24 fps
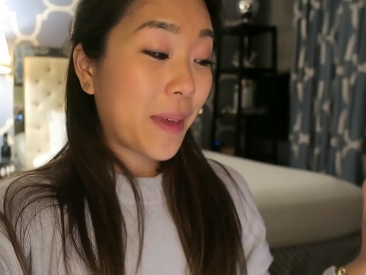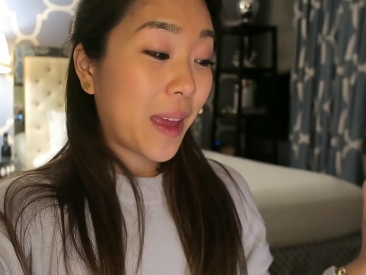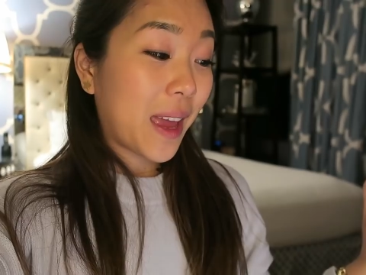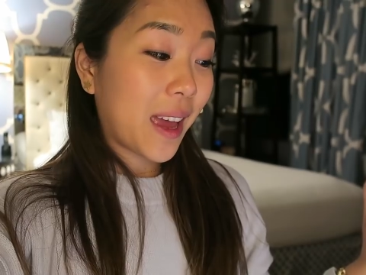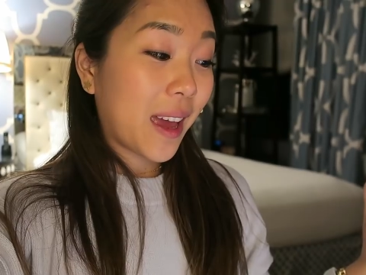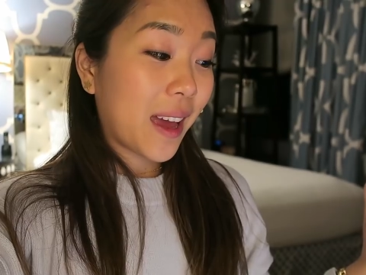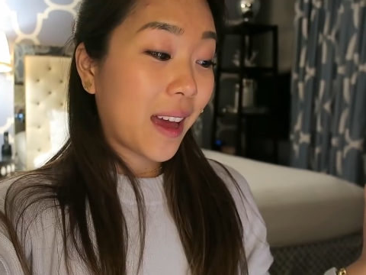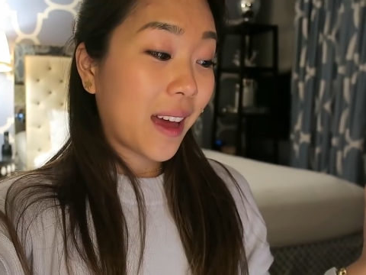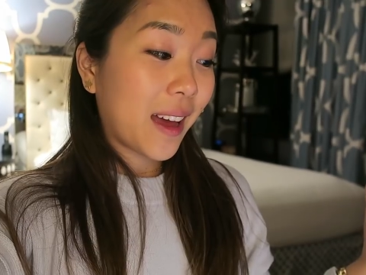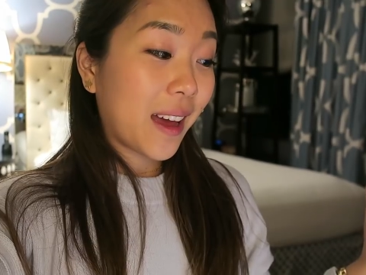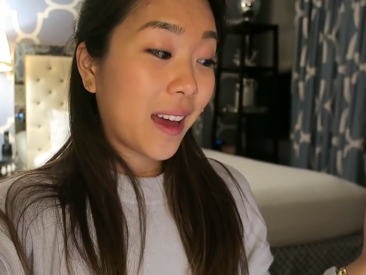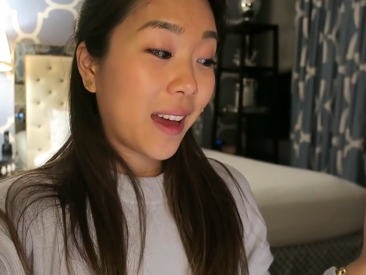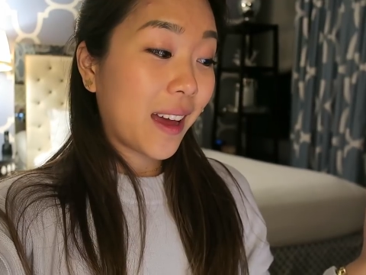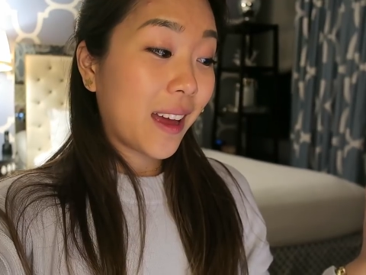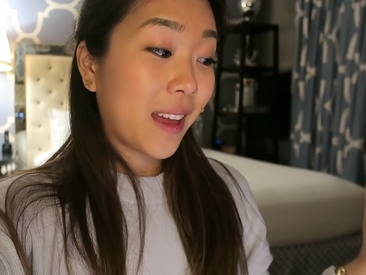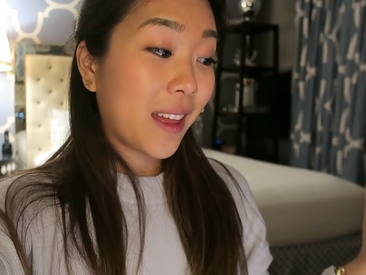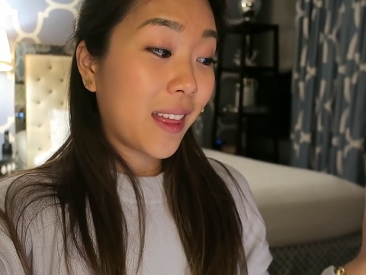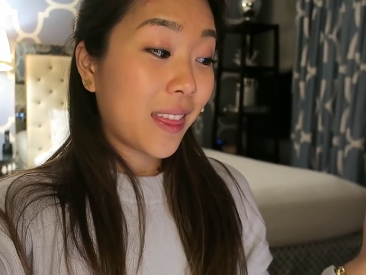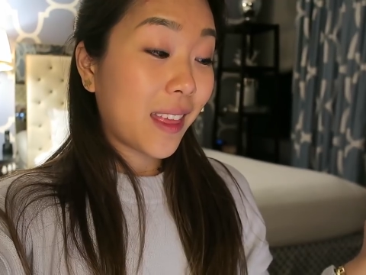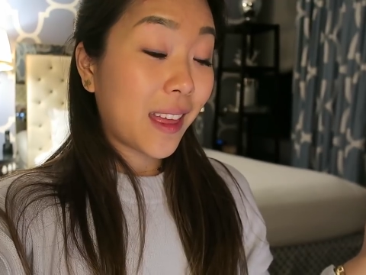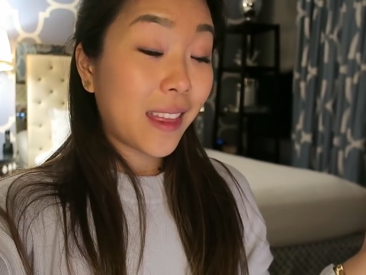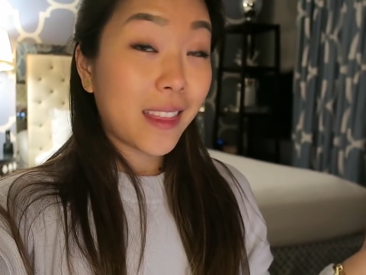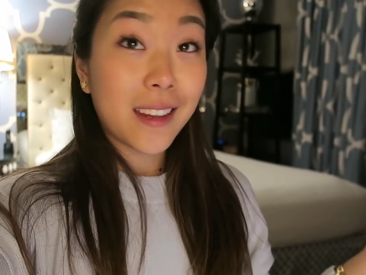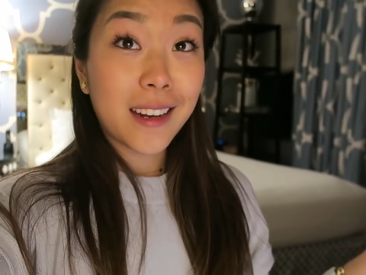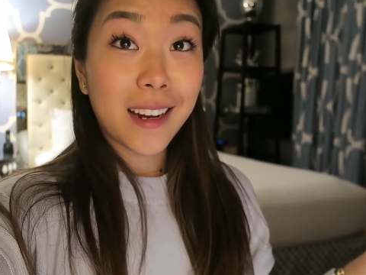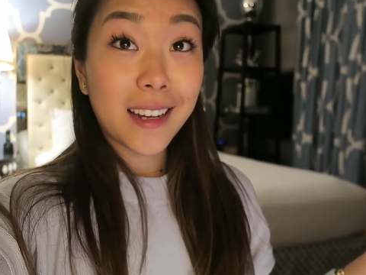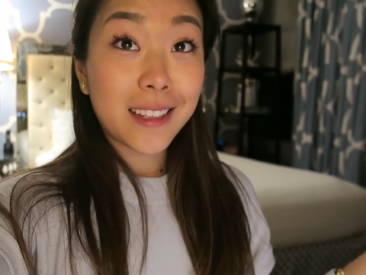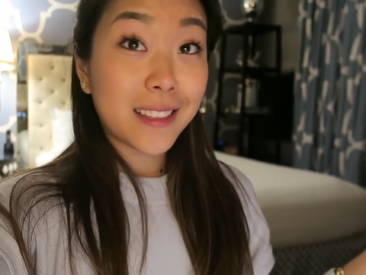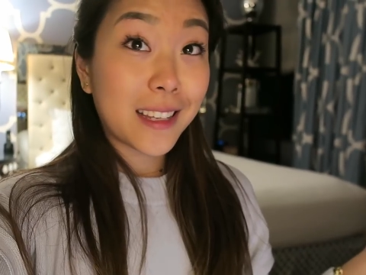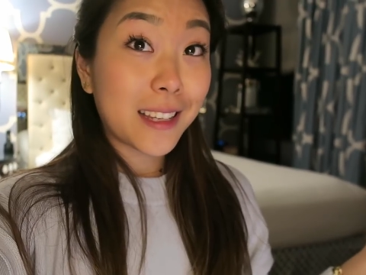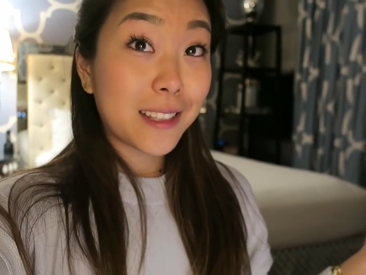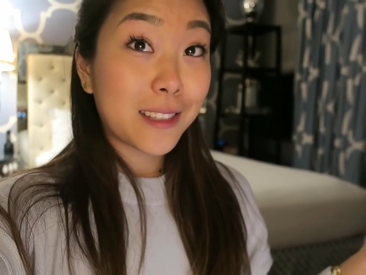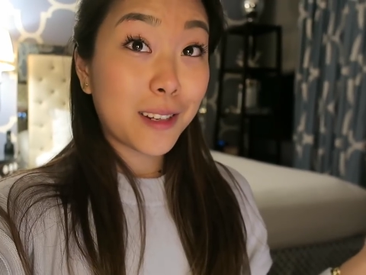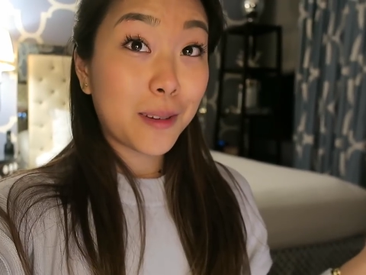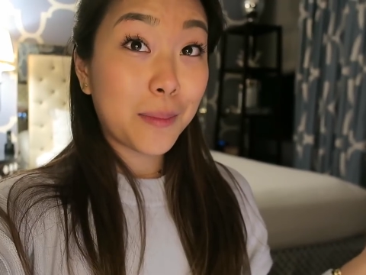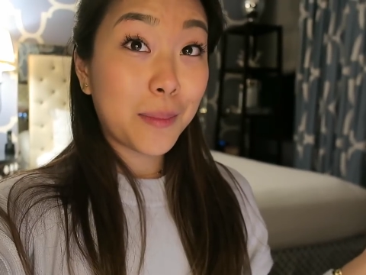and then the next day
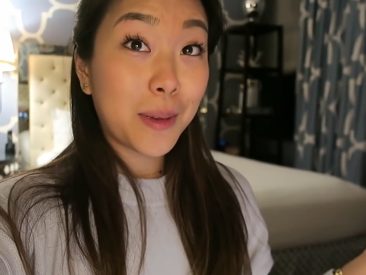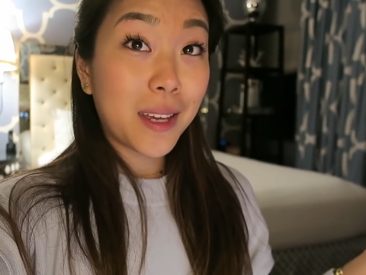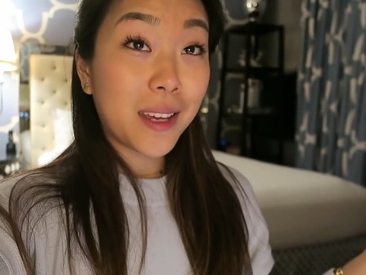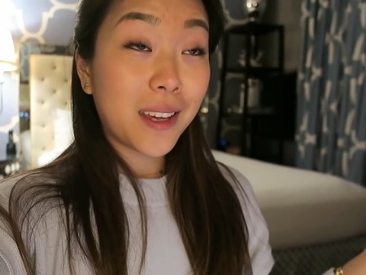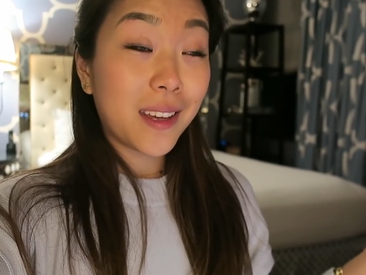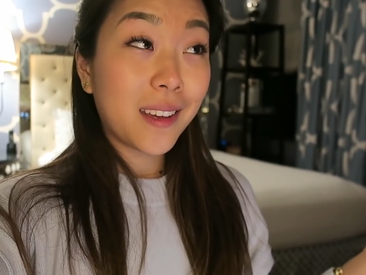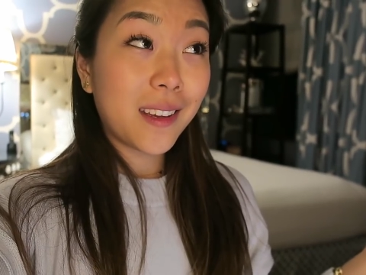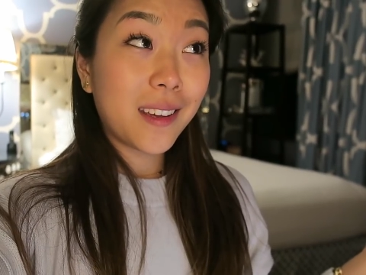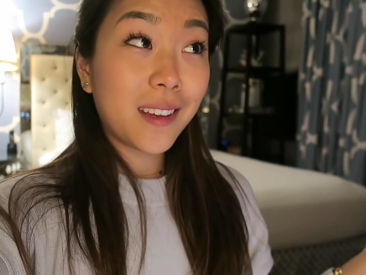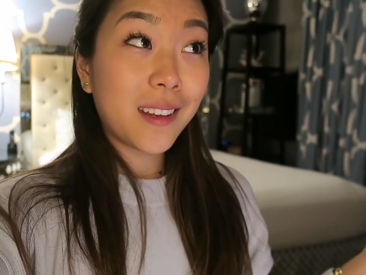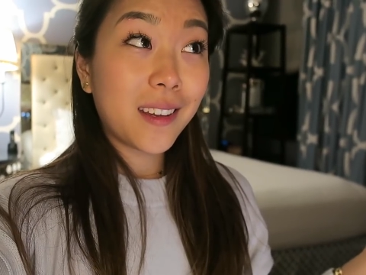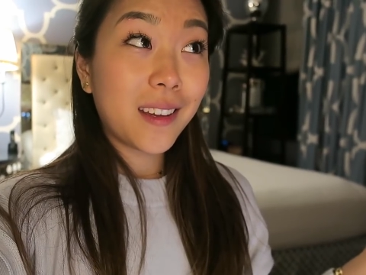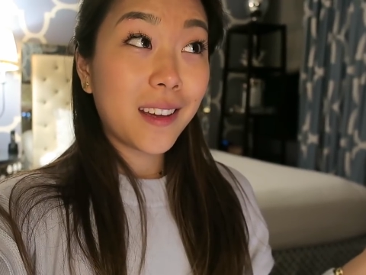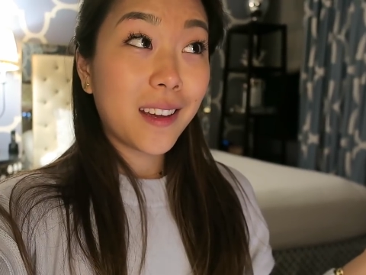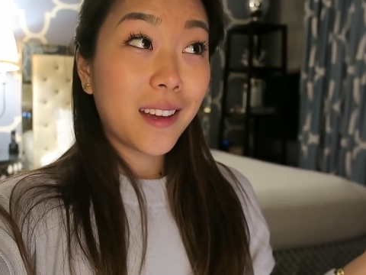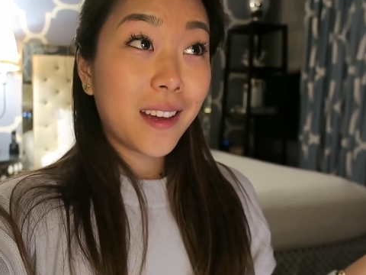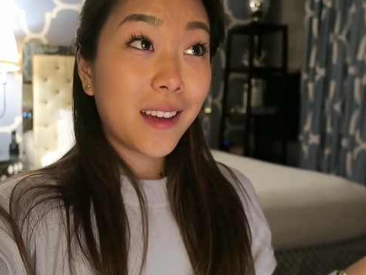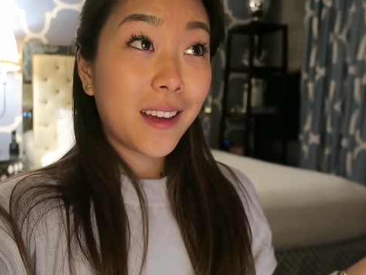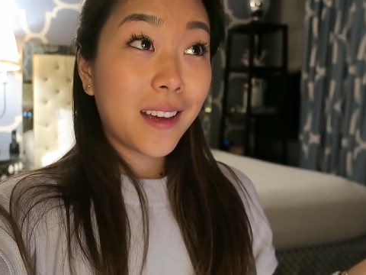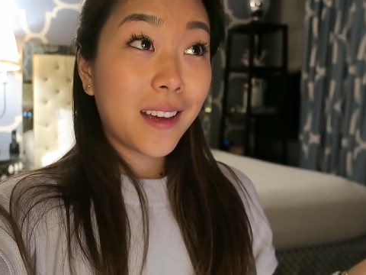is gonna be